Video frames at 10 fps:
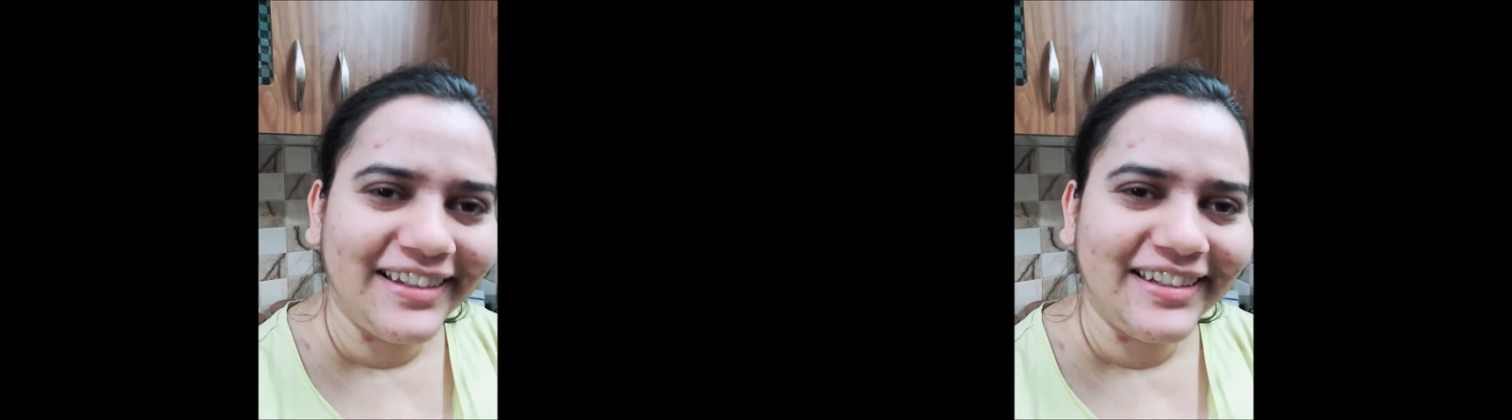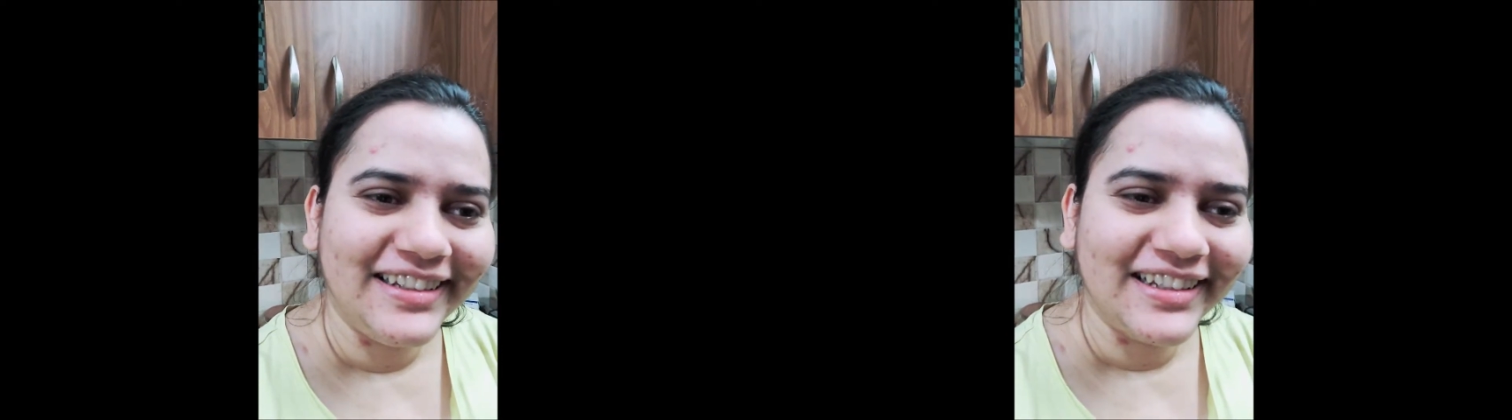
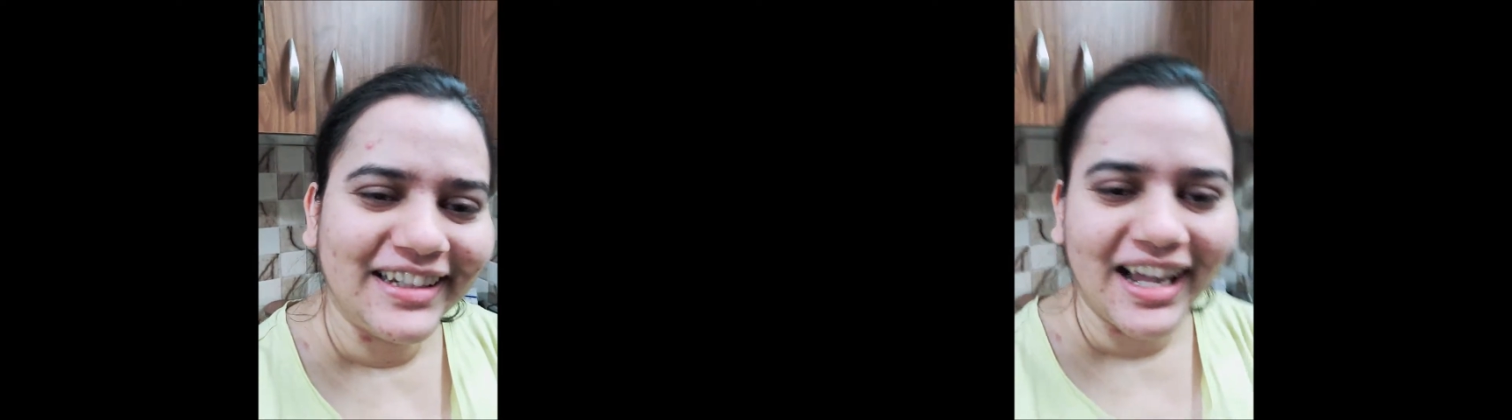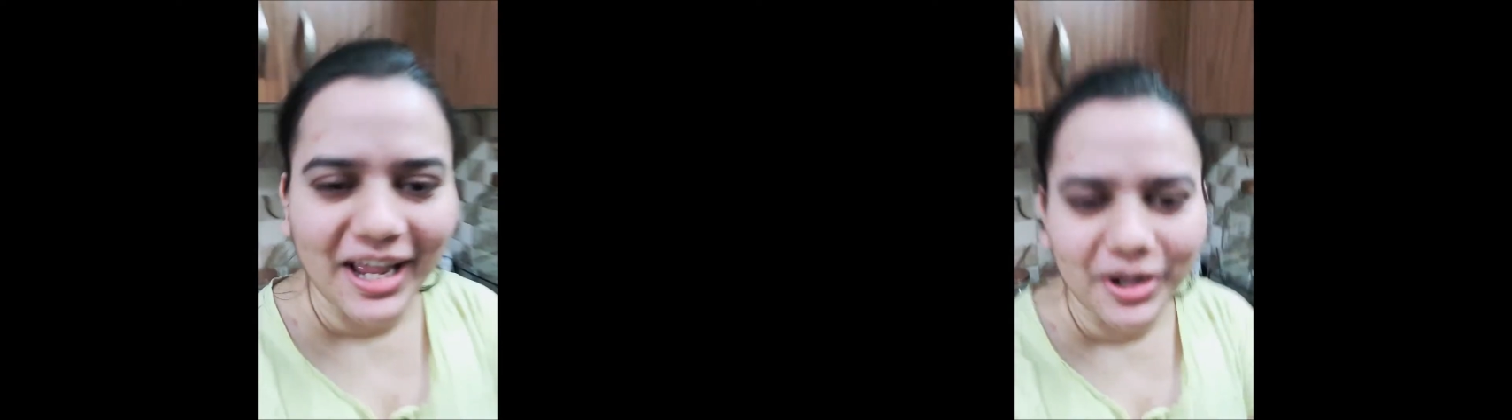I
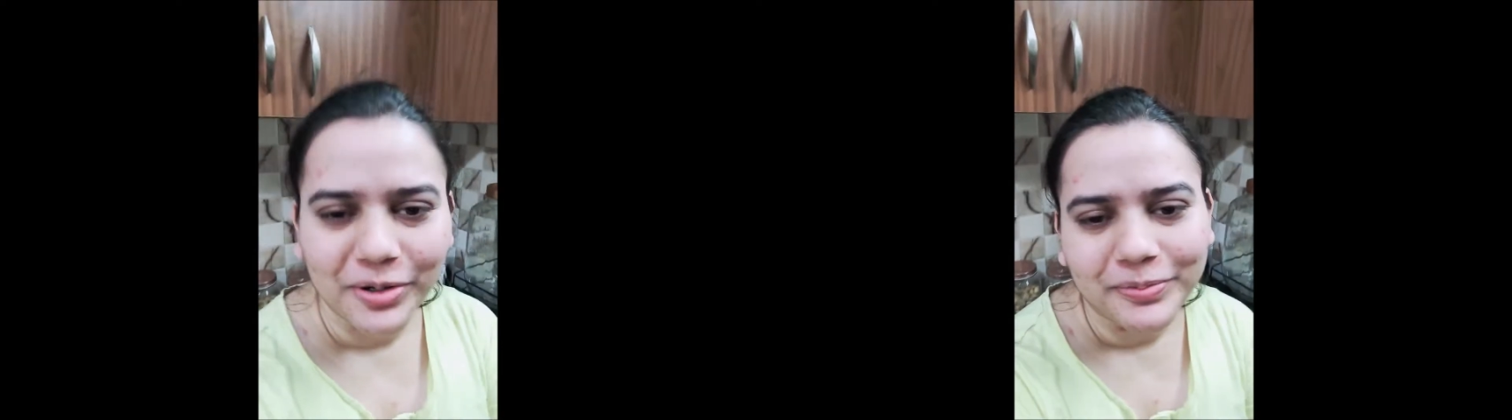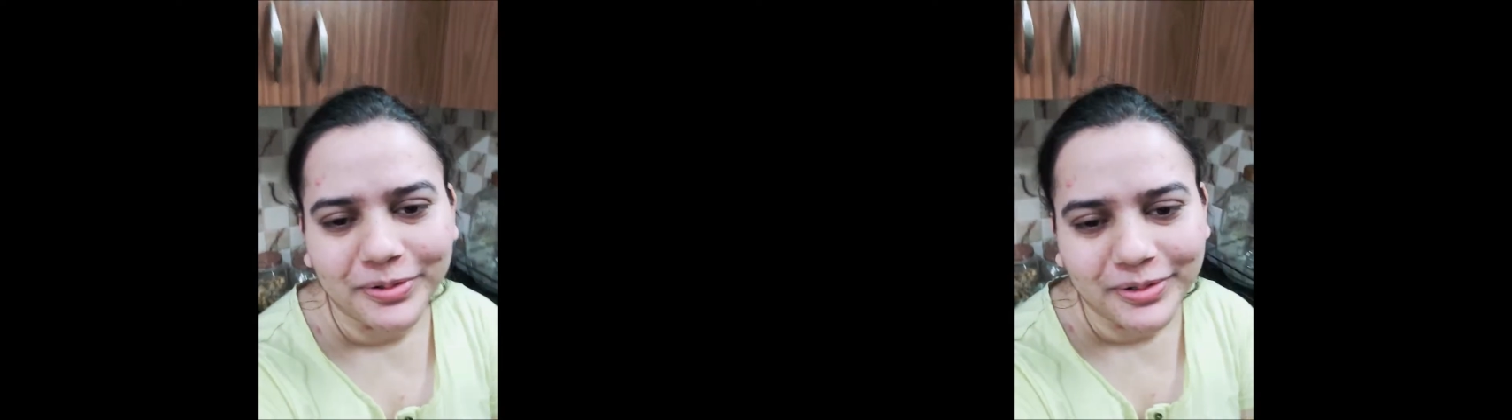hope to
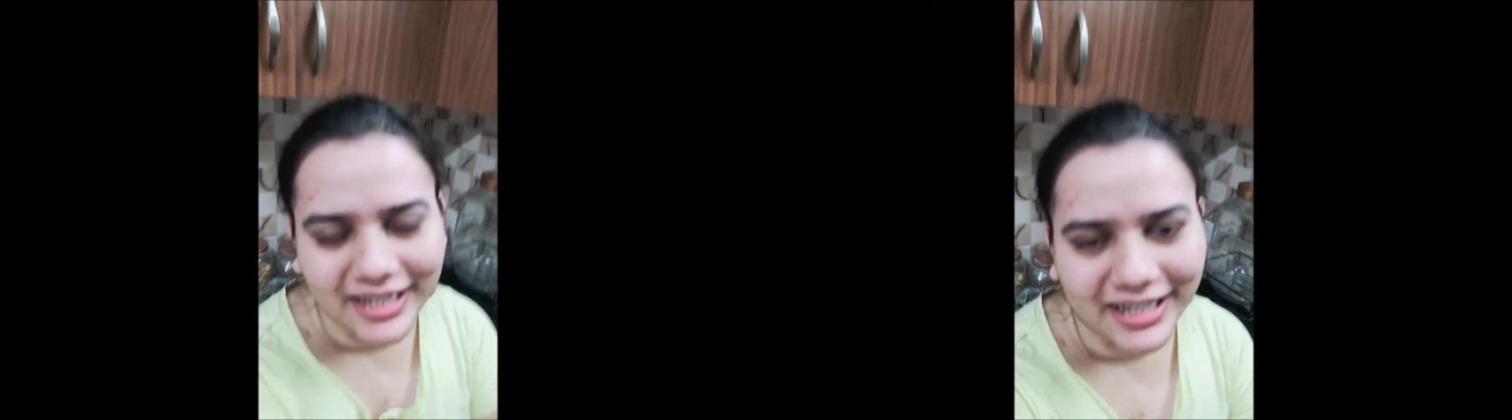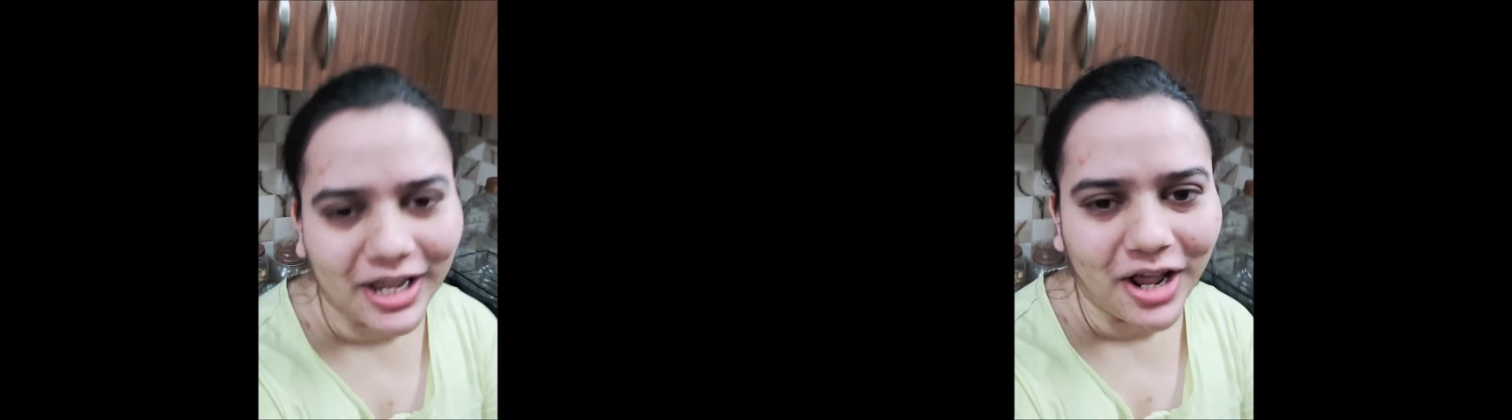take
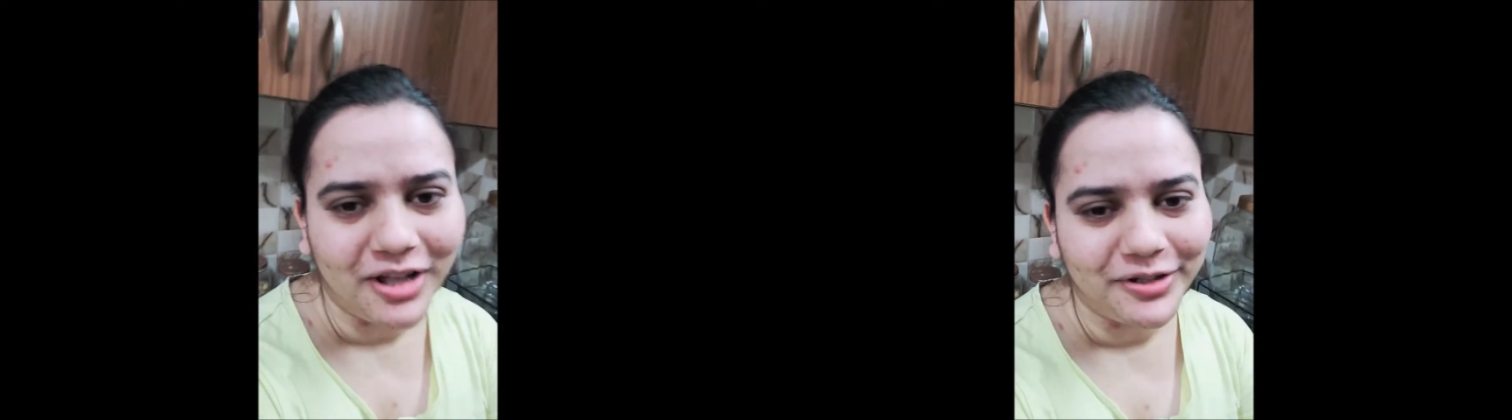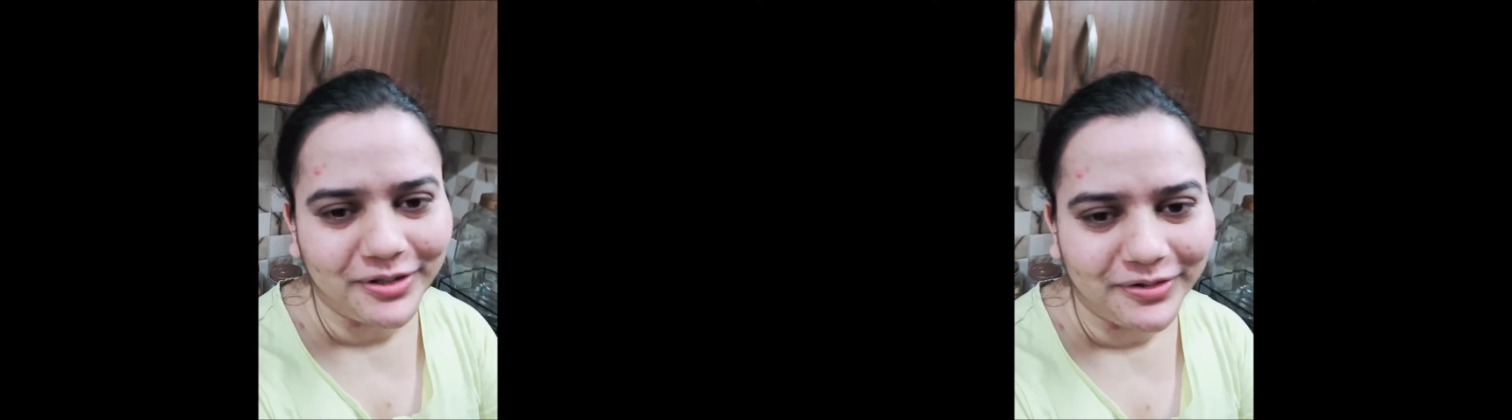y'all
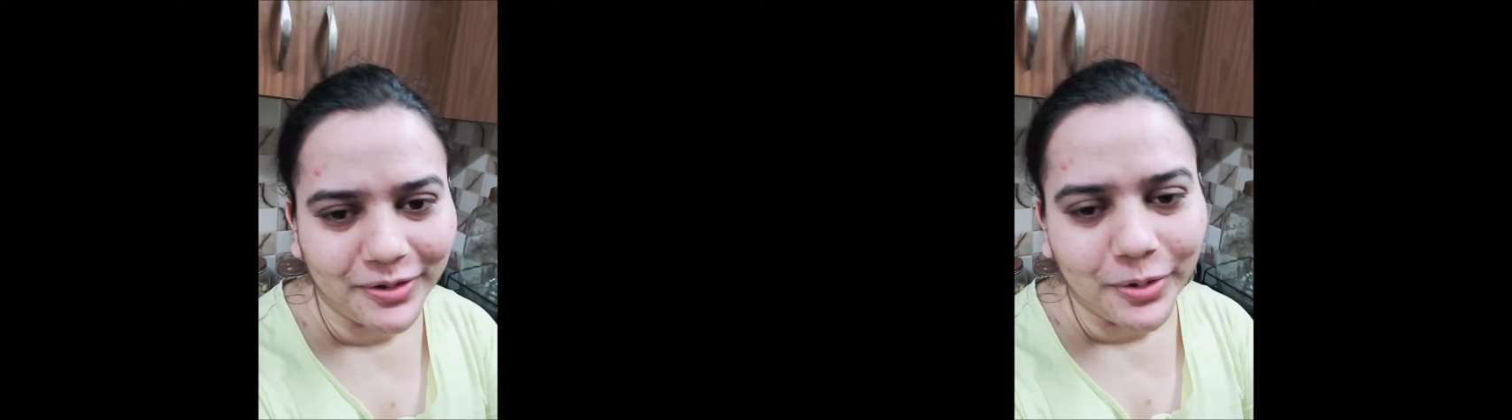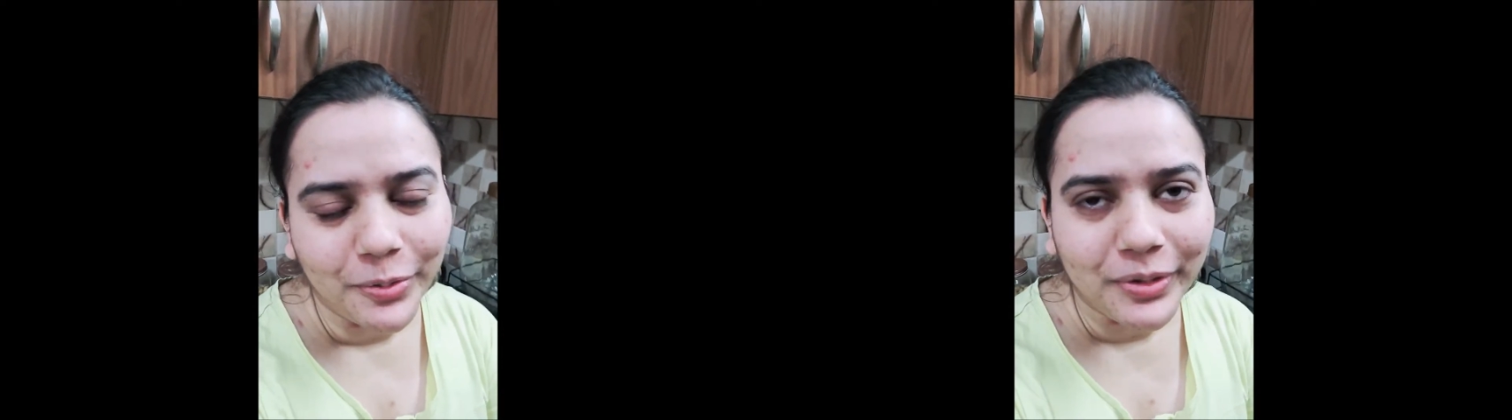
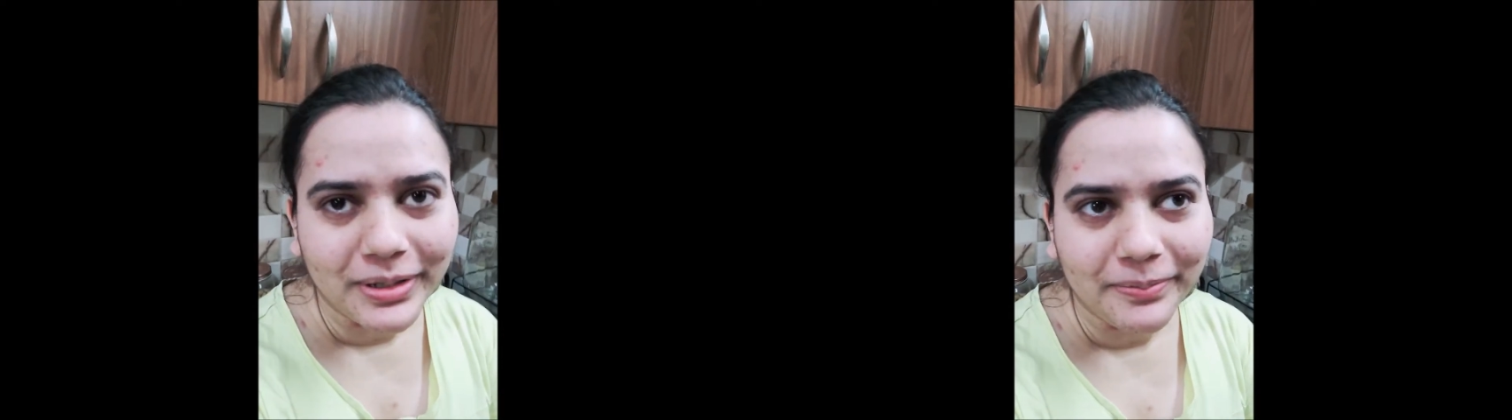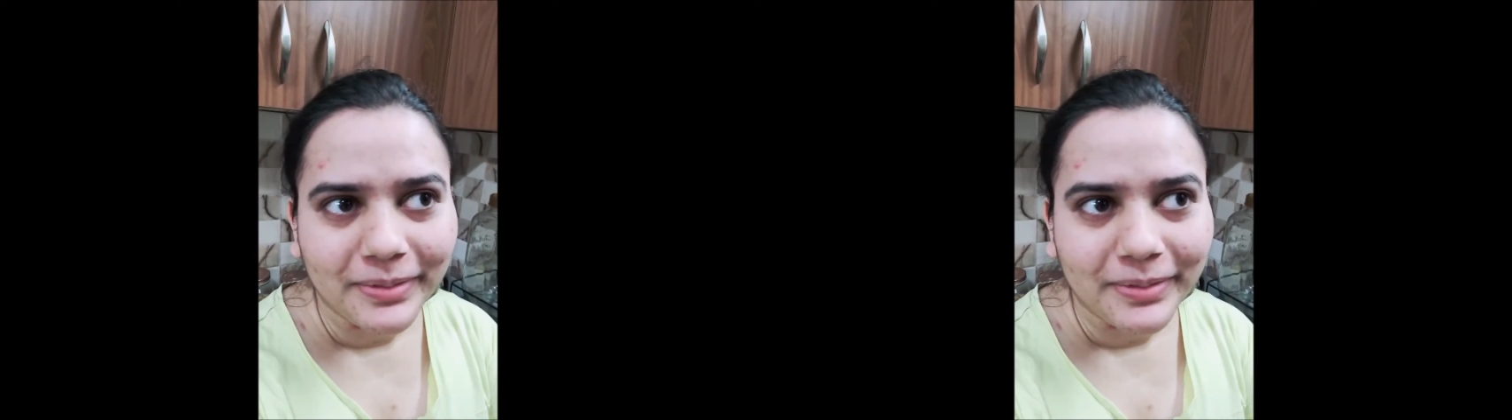with me.